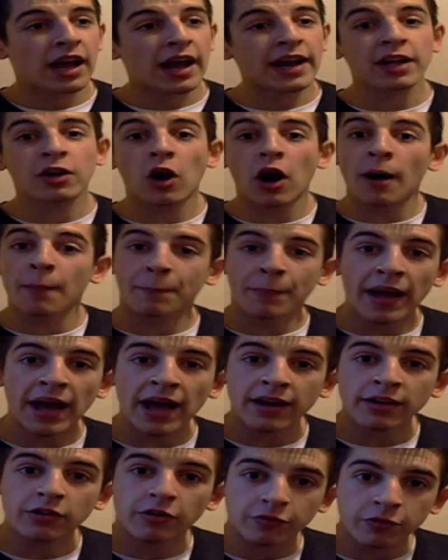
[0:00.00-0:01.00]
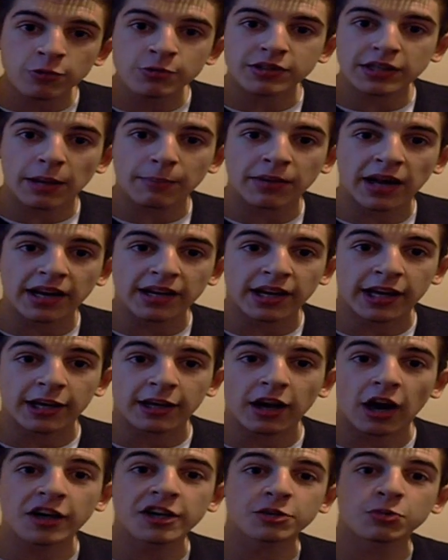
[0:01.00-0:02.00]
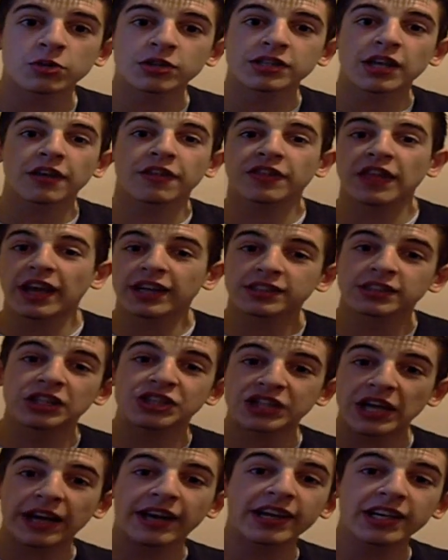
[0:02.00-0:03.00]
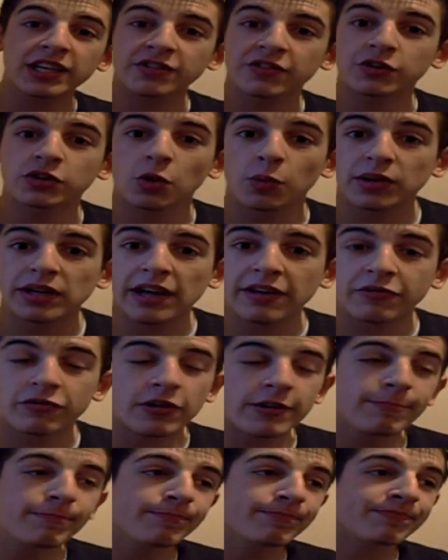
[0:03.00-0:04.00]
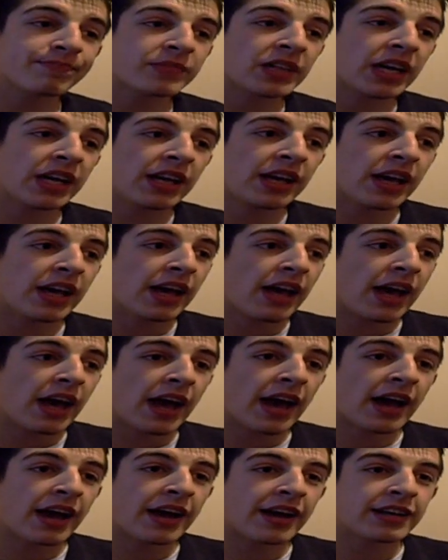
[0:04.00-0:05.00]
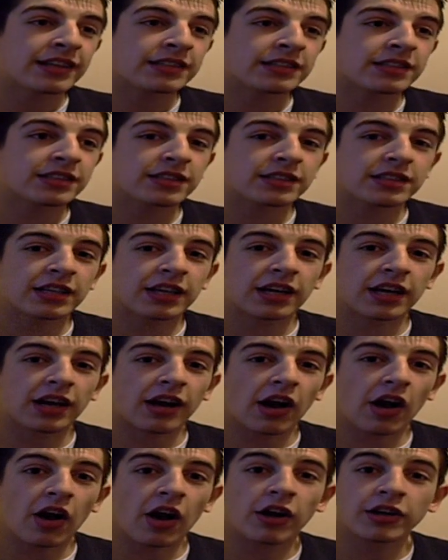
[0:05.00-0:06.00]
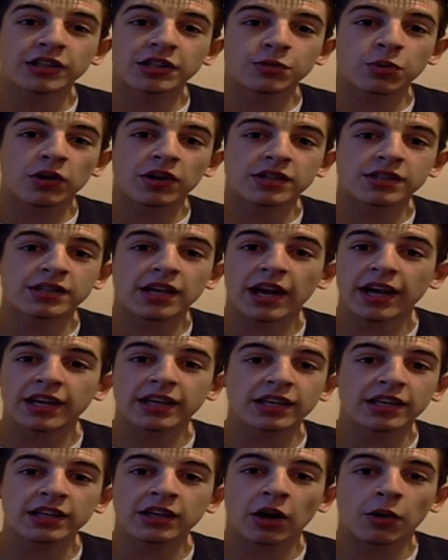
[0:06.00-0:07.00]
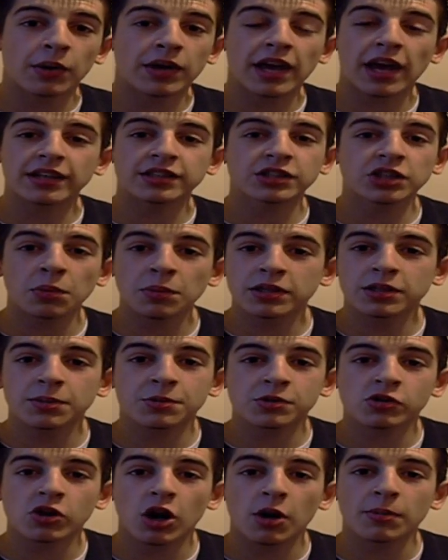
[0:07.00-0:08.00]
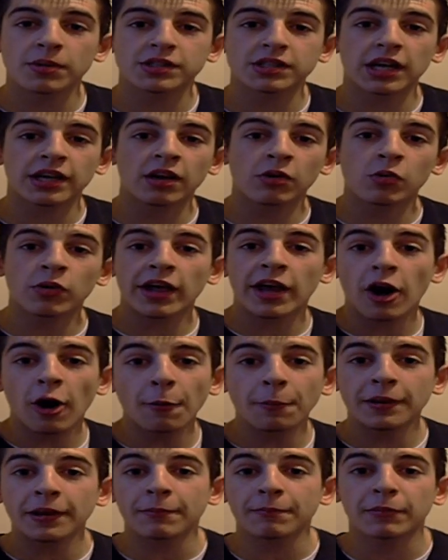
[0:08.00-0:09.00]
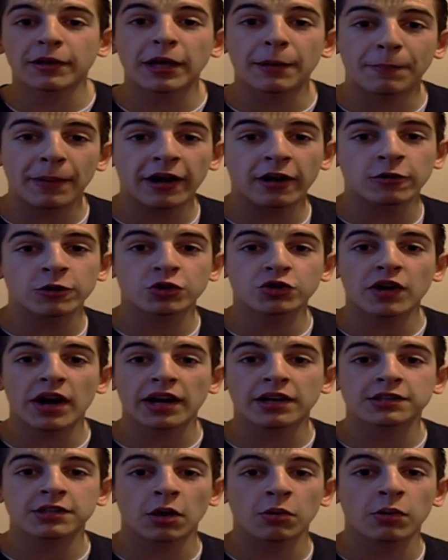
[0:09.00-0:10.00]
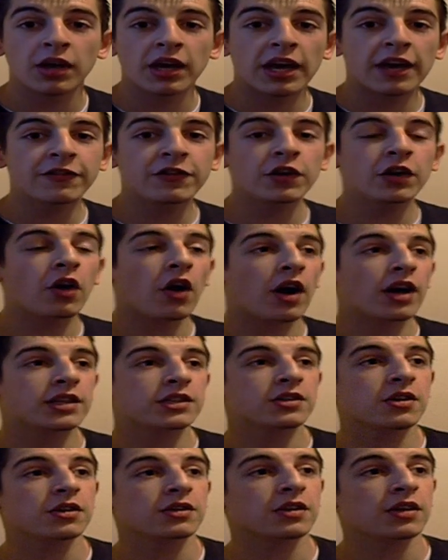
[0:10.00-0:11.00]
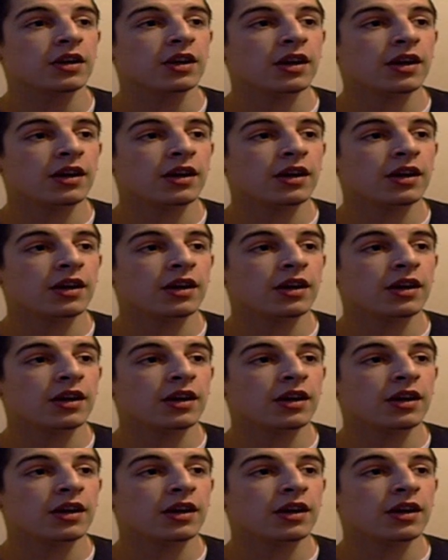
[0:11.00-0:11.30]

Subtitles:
And he got unbanned off RuneScape lately. I just want to say thanks to Jagex for doing that for him. And I just want to say, you know, he had so many subscribers and I want to help him get back on track. So if you guys could